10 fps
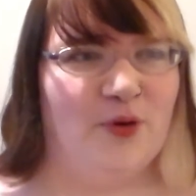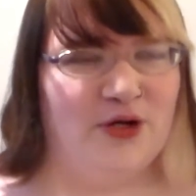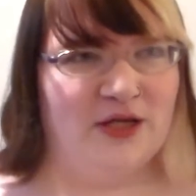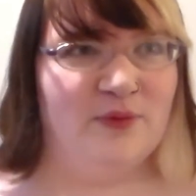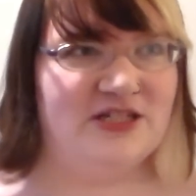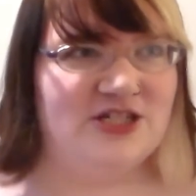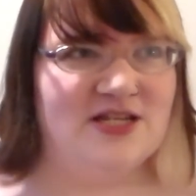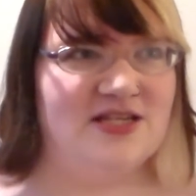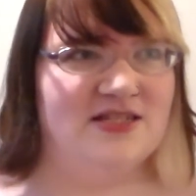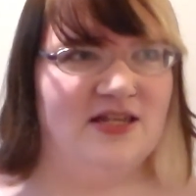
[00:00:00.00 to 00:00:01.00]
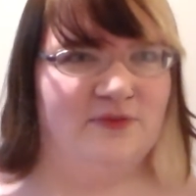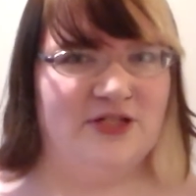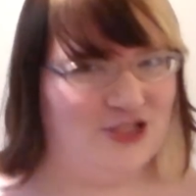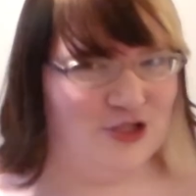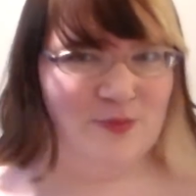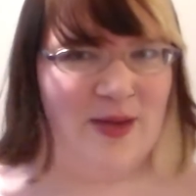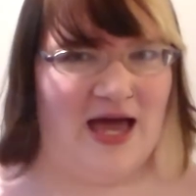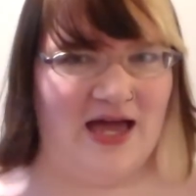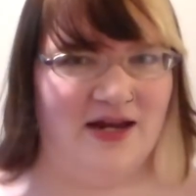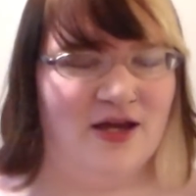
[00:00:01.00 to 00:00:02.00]
burning witches and witches are
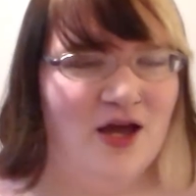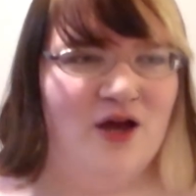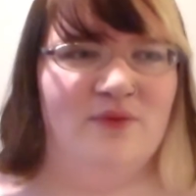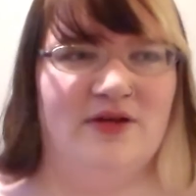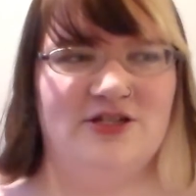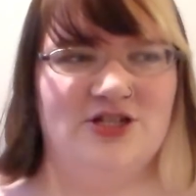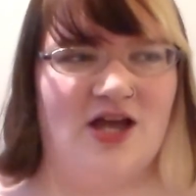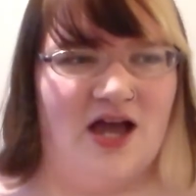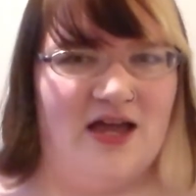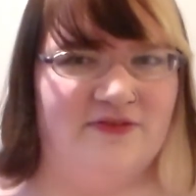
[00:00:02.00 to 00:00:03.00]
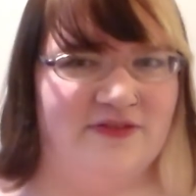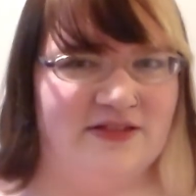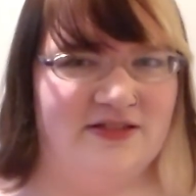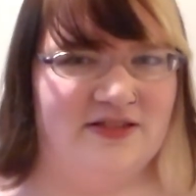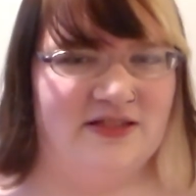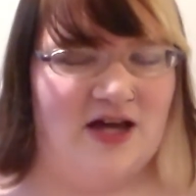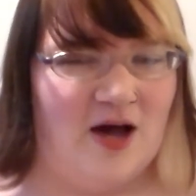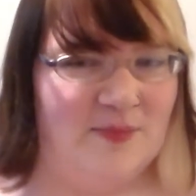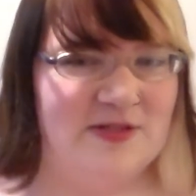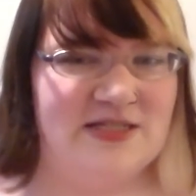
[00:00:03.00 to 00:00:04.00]
bad, which I feel the
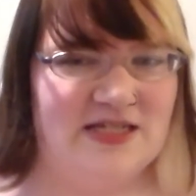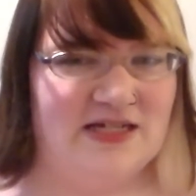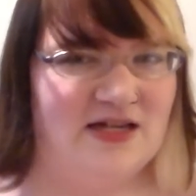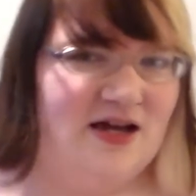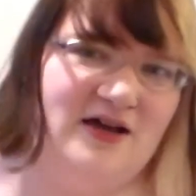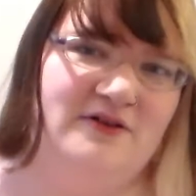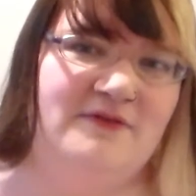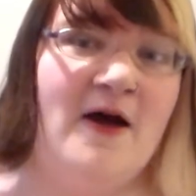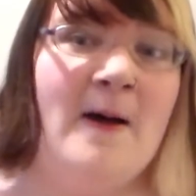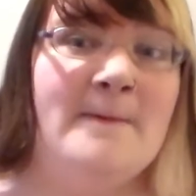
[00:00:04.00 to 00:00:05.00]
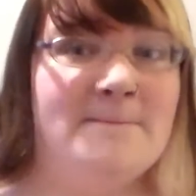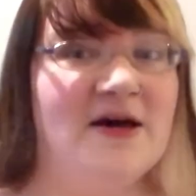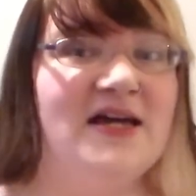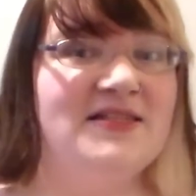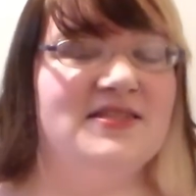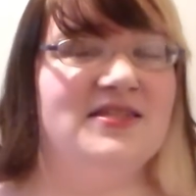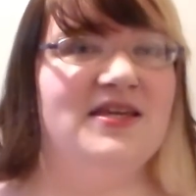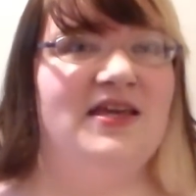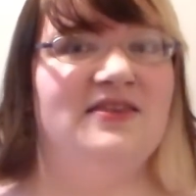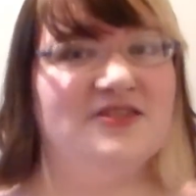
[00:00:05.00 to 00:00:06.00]
opposite of.
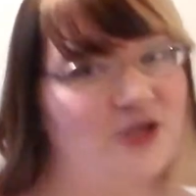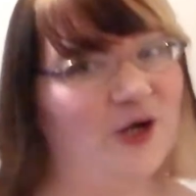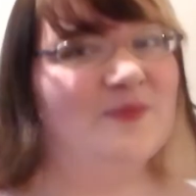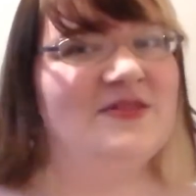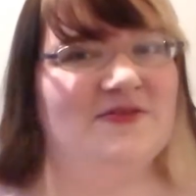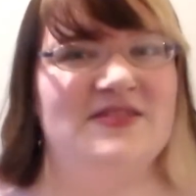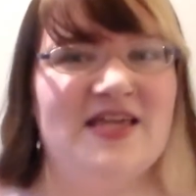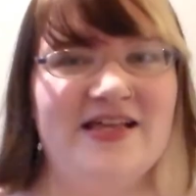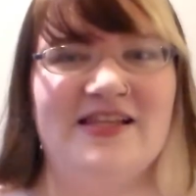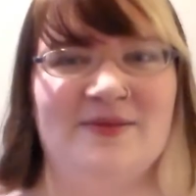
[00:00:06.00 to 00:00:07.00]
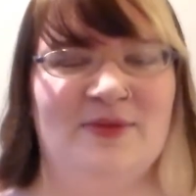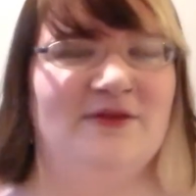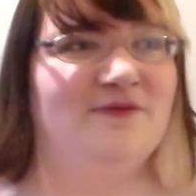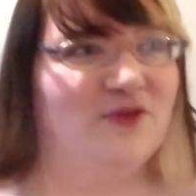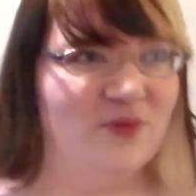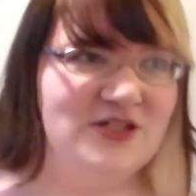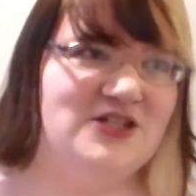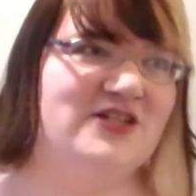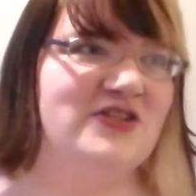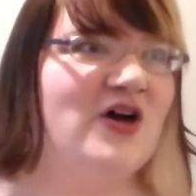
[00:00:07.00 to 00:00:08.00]
But in the terms of Salem, if the
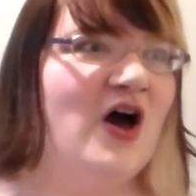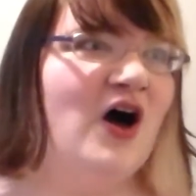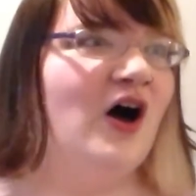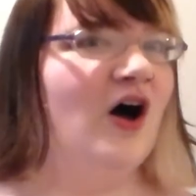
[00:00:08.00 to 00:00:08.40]
witches